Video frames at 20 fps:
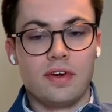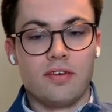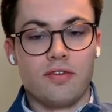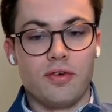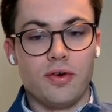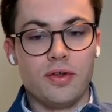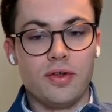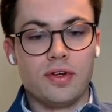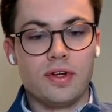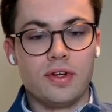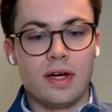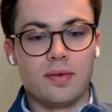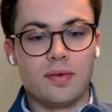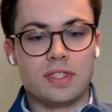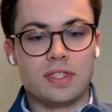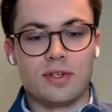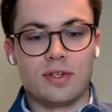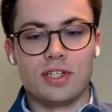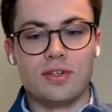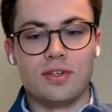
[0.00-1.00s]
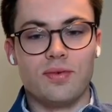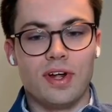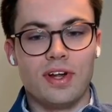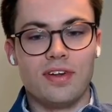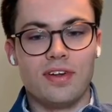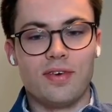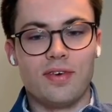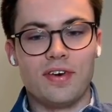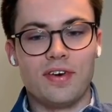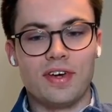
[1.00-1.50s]
further, there was also
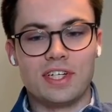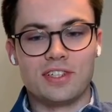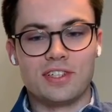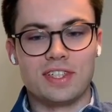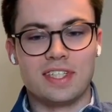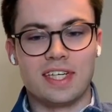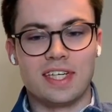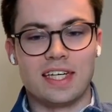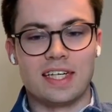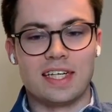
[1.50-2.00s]
one very interesting